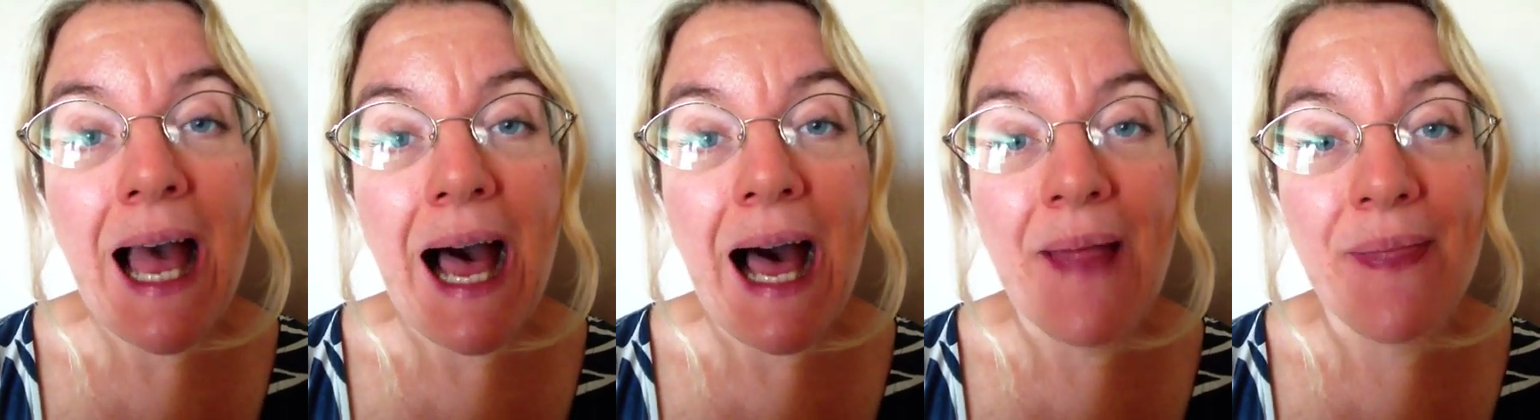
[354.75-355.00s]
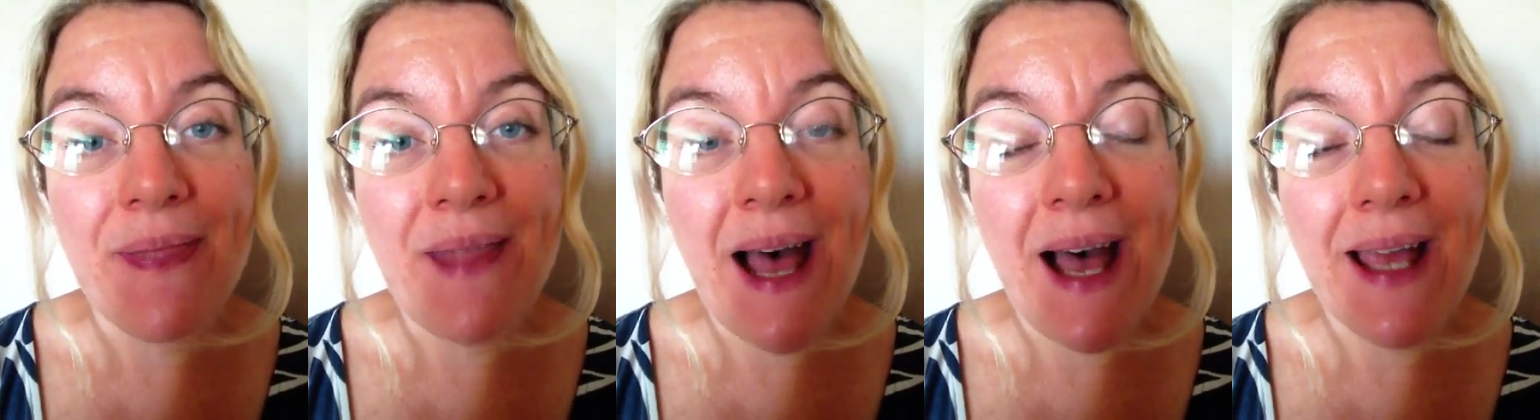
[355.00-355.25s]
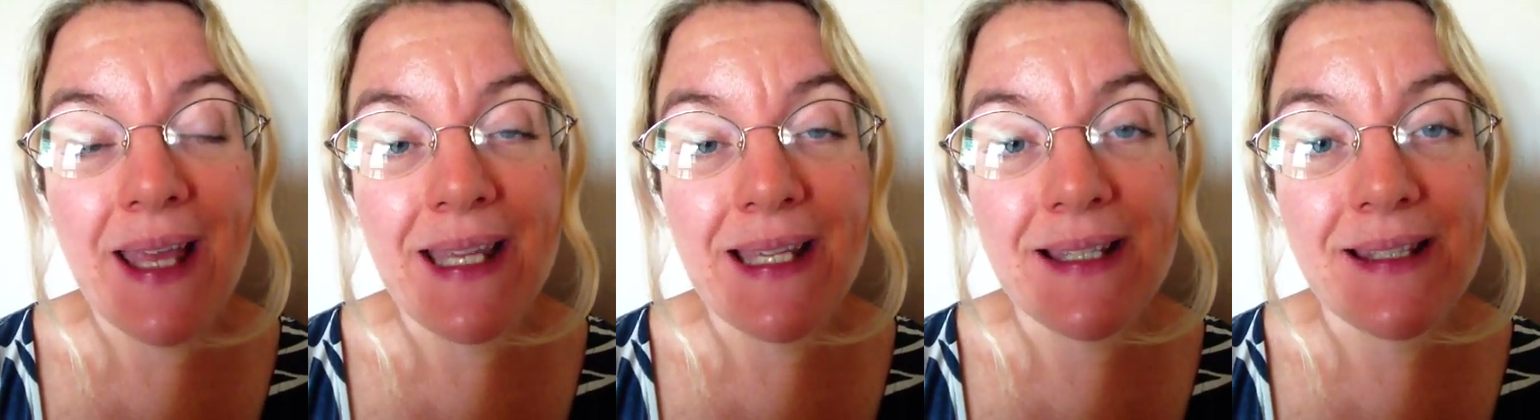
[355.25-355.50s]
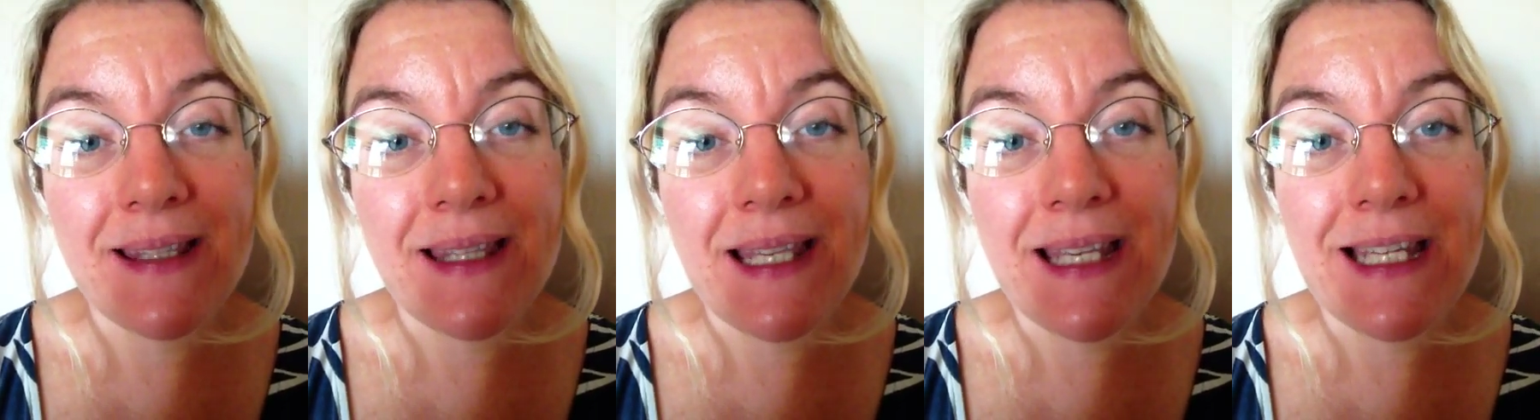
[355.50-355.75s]
and that
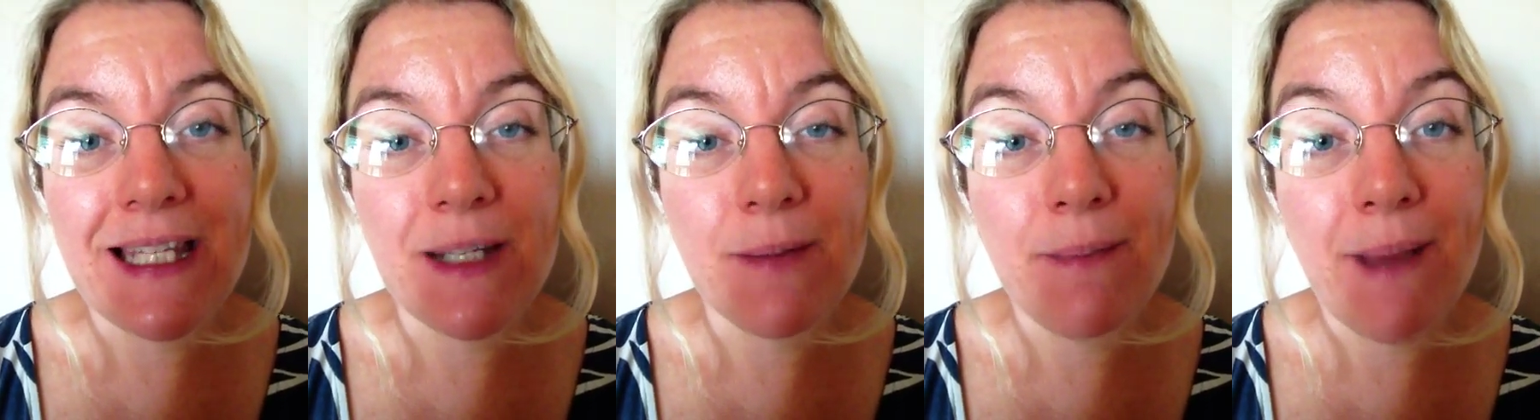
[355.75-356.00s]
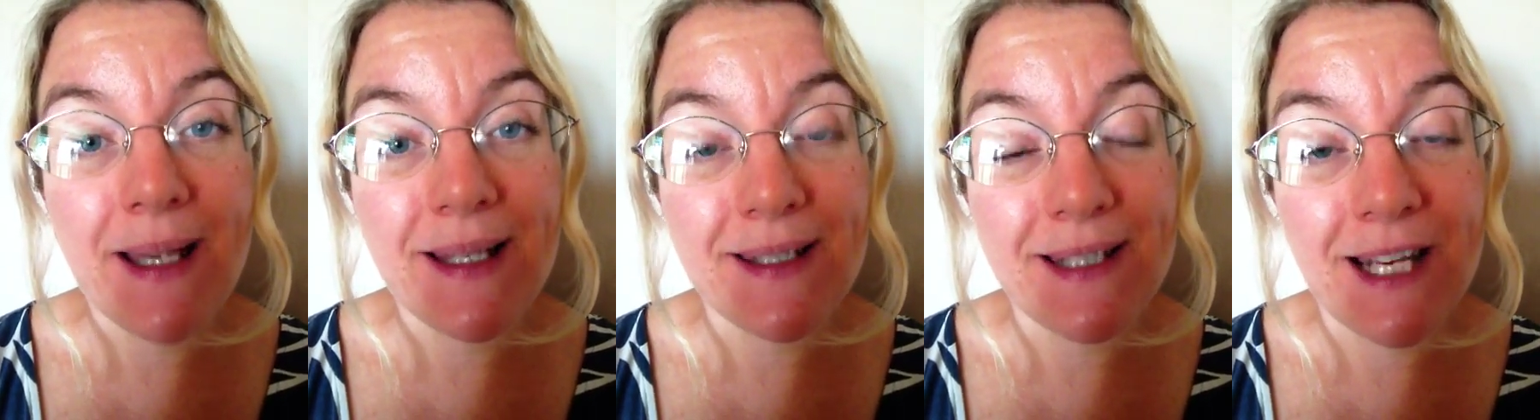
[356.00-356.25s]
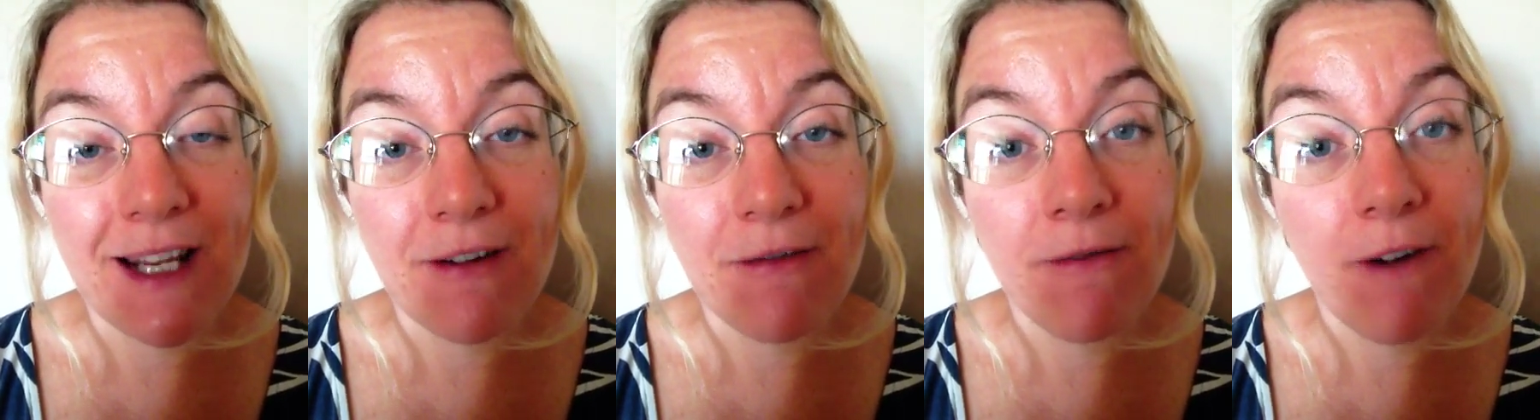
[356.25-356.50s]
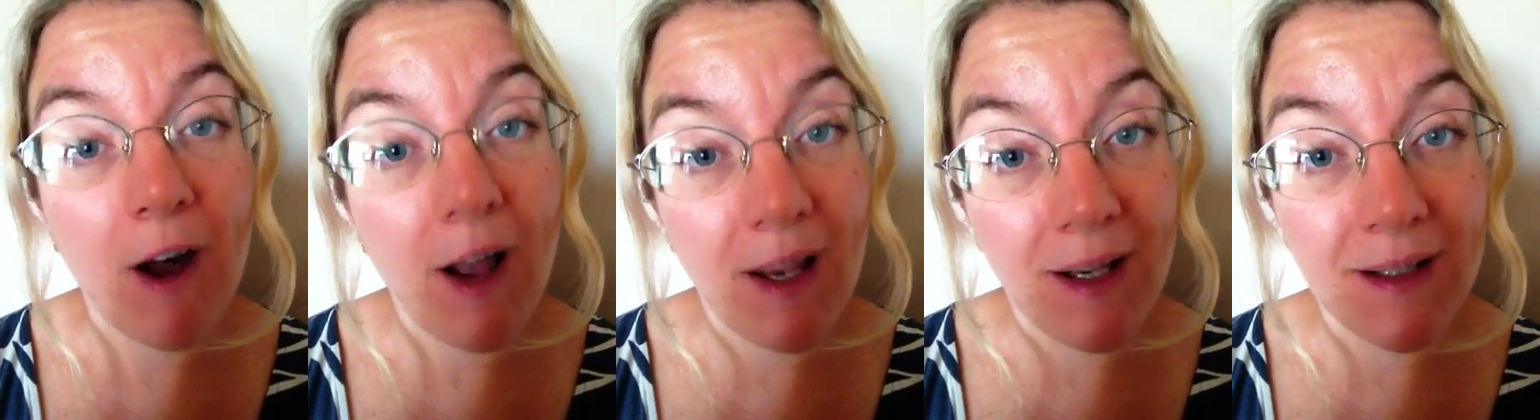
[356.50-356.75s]
is the domestic
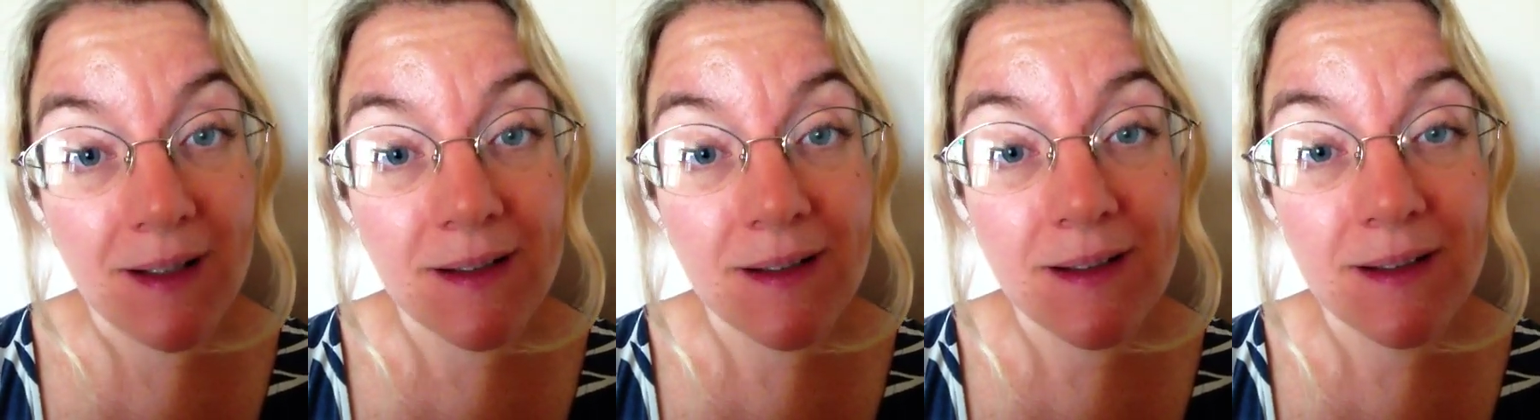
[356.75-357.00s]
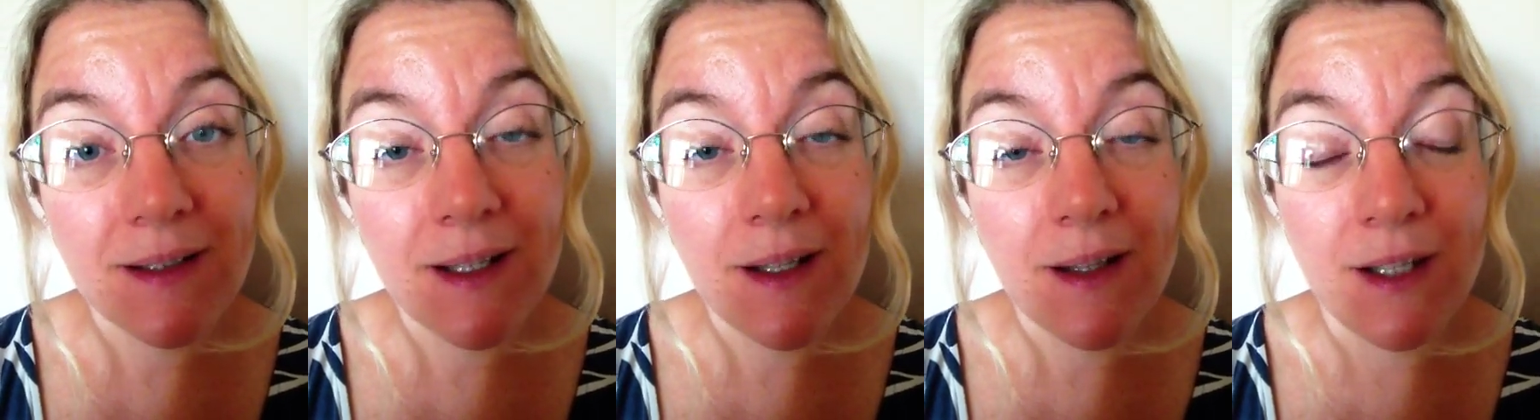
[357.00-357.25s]
violence